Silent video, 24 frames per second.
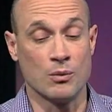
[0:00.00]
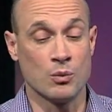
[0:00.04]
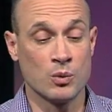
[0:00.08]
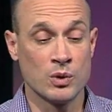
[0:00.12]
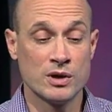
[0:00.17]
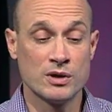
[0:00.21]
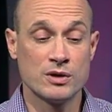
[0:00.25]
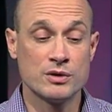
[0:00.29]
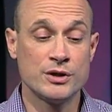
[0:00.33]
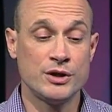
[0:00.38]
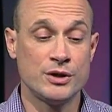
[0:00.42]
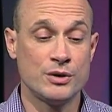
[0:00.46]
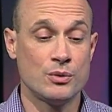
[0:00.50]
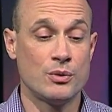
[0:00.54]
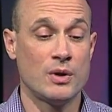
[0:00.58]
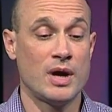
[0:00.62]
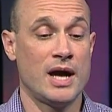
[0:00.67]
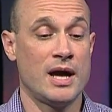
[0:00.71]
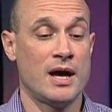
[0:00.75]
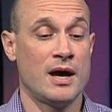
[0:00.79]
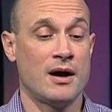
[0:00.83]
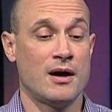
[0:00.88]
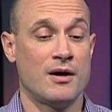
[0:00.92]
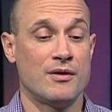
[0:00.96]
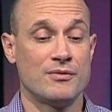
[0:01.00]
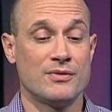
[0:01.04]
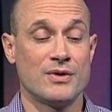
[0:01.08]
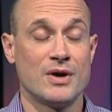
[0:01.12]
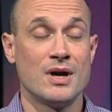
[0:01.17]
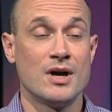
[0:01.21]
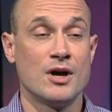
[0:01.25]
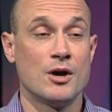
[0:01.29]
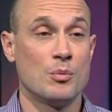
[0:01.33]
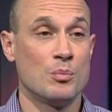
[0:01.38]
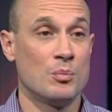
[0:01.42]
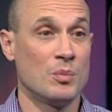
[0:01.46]
Will you have
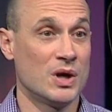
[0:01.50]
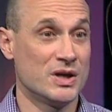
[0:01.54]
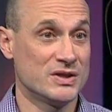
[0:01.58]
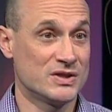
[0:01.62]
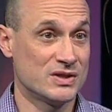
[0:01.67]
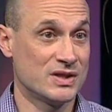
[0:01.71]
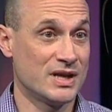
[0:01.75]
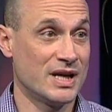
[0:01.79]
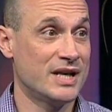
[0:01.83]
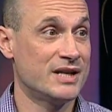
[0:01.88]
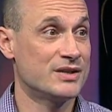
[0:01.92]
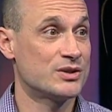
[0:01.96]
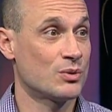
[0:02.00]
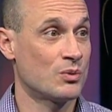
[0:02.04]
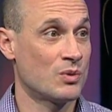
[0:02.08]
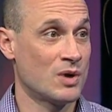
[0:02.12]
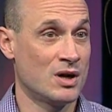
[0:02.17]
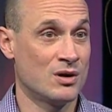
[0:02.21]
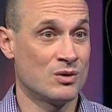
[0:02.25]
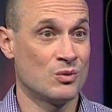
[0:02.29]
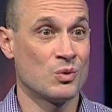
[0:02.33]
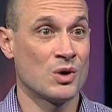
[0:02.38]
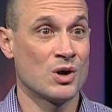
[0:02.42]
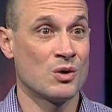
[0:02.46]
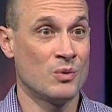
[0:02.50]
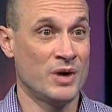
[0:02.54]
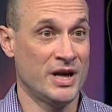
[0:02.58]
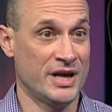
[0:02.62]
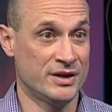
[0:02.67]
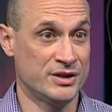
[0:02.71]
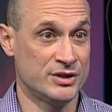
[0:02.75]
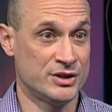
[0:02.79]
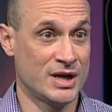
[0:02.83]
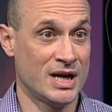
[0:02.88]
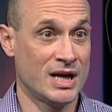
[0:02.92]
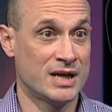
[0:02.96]
aches around where we
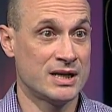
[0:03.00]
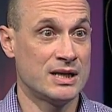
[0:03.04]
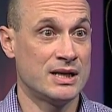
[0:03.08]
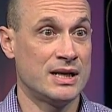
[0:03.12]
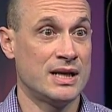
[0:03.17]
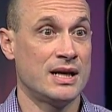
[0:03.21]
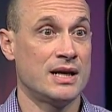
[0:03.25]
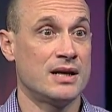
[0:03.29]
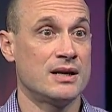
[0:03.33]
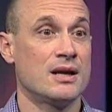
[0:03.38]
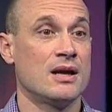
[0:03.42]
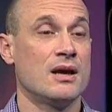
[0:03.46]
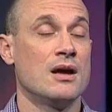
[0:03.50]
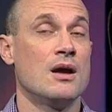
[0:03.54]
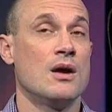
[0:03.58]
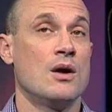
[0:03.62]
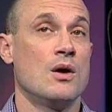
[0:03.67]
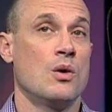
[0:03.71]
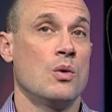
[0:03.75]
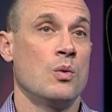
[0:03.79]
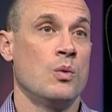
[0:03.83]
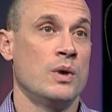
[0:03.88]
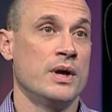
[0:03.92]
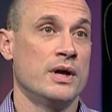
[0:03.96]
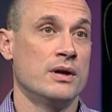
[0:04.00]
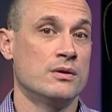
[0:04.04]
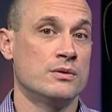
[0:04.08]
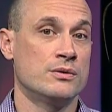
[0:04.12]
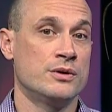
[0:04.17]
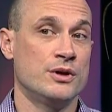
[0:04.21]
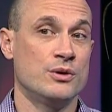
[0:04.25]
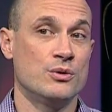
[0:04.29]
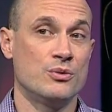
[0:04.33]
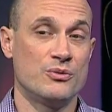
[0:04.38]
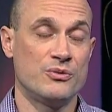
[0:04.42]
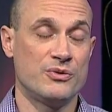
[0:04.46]
injected it? Will
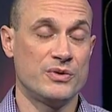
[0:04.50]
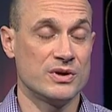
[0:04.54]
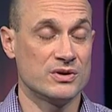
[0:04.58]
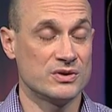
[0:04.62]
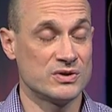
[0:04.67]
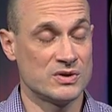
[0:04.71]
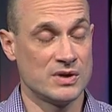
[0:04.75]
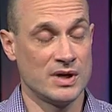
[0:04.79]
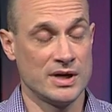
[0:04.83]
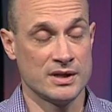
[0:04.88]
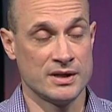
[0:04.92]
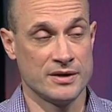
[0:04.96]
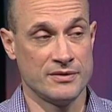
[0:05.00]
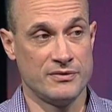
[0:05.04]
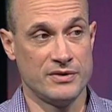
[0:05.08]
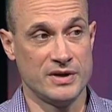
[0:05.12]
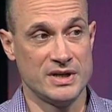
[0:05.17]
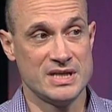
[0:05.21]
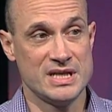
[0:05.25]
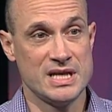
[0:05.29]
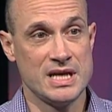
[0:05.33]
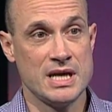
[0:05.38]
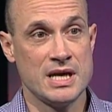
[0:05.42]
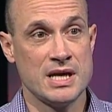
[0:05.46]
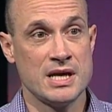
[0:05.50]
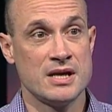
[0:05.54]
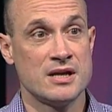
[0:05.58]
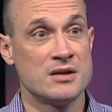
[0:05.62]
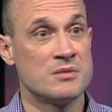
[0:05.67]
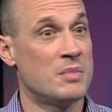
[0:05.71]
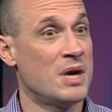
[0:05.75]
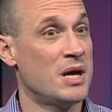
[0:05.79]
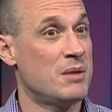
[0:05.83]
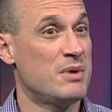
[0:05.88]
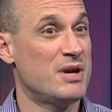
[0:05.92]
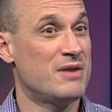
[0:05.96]
you feel slightly
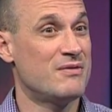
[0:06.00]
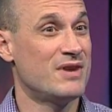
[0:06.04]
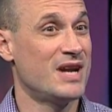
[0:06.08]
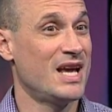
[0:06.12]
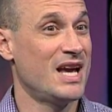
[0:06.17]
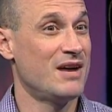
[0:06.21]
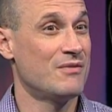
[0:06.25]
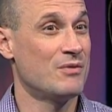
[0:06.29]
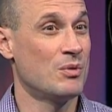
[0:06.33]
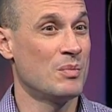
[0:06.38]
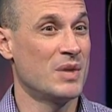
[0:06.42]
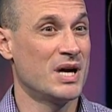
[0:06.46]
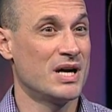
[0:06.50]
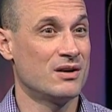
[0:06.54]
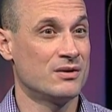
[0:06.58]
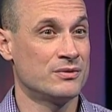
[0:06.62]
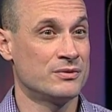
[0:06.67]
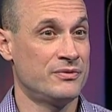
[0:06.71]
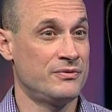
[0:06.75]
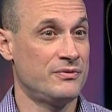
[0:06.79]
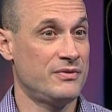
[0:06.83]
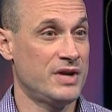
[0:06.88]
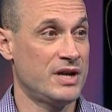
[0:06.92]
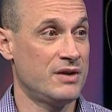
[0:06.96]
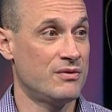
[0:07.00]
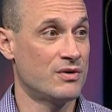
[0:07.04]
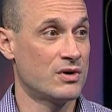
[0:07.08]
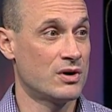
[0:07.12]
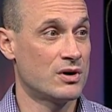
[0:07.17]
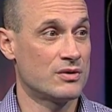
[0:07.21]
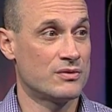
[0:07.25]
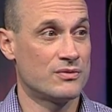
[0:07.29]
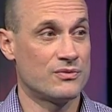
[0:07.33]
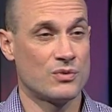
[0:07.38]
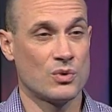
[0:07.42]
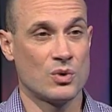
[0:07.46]
fatigued, maybe even have a mild
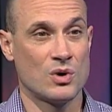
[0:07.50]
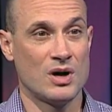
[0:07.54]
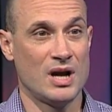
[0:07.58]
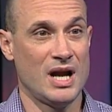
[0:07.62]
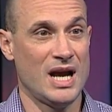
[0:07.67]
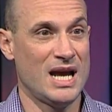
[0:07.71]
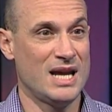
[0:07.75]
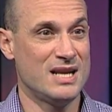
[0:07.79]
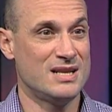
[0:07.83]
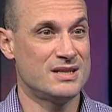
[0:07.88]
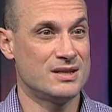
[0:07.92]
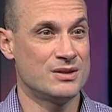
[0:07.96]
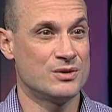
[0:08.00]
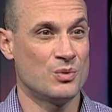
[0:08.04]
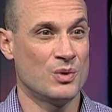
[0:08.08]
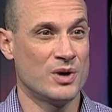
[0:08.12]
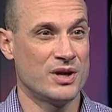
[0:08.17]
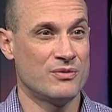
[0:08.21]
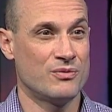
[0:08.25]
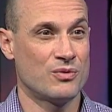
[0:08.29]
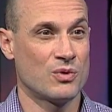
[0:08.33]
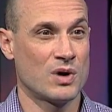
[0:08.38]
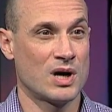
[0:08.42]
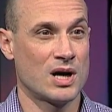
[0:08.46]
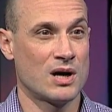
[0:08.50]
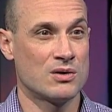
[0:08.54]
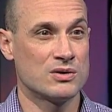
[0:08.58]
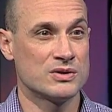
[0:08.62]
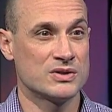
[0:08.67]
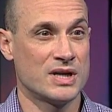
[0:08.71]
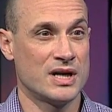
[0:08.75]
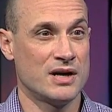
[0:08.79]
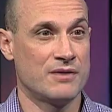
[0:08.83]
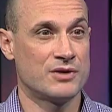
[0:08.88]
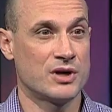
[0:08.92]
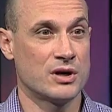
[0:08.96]
fever for 8 to 24
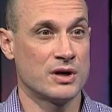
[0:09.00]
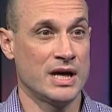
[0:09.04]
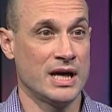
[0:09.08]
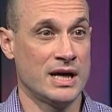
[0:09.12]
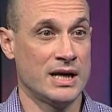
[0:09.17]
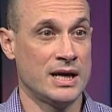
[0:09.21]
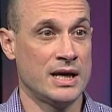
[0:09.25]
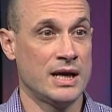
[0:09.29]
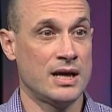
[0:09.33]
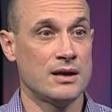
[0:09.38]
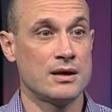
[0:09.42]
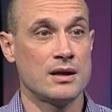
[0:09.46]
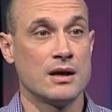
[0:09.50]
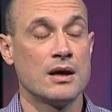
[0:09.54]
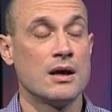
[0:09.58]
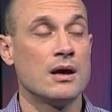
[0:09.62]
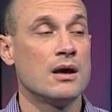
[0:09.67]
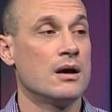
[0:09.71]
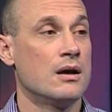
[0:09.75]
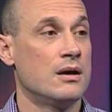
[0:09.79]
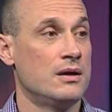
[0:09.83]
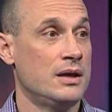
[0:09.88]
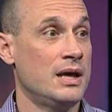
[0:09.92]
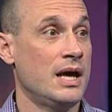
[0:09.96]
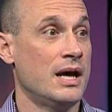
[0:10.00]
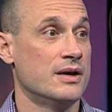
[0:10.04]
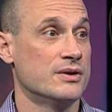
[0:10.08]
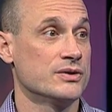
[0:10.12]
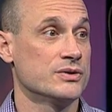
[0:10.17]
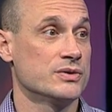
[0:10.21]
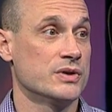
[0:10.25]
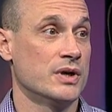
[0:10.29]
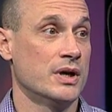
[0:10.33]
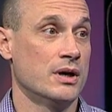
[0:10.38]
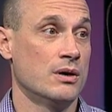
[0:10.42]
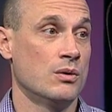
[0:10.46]
hours after getting it?
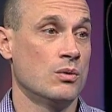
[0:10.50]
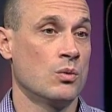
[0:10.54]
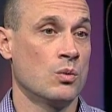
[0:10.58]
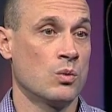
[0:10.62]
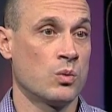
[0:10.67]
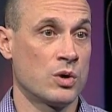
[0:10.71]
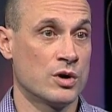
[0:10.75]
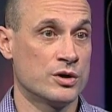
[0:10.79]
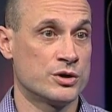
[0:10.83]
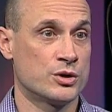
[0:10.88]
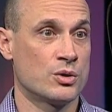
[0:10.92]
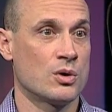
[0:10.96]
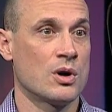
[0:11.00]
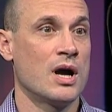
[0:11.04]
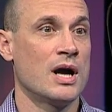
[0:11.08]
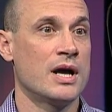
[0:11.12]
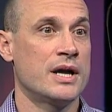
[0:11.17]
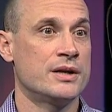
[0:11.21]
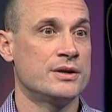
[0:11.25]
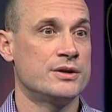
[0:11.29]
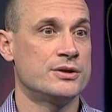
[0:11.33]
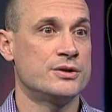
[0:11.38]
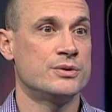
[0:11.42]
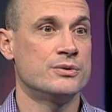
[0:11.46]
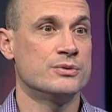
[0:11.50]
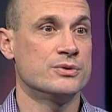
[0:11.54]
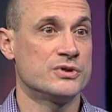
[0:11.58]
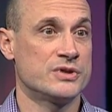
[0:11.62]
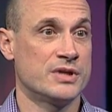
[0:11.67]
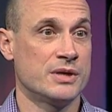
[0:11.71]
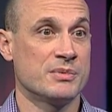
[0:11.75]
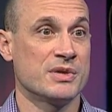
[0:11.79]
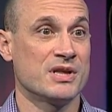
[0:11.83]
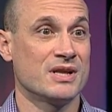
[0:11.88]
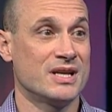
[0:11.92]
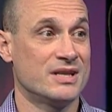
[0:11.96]
Yes, uh, we're trying to
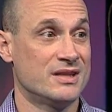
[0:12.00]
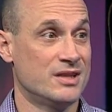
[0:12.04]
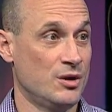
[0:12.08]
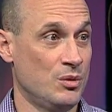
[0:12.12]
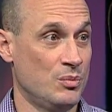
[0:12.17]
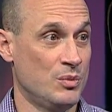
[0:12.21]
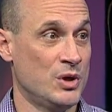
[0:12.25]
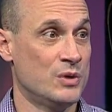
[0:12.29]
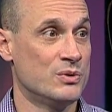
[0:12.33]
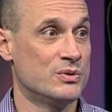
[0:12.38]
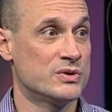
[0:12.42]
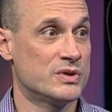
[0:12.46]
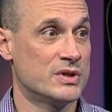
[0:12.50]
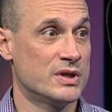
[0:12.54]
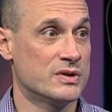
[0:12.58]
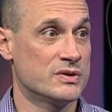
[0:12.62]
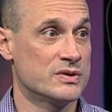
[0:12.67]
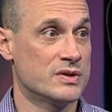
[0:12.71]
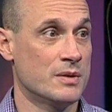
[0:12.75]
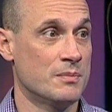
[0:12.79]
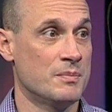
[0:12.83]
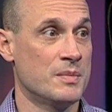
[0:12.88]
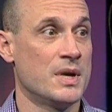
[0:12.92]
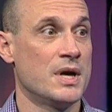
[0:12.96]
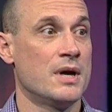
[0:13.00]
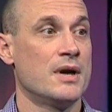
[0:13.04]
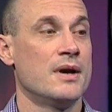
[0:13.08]
stimulate the immune system.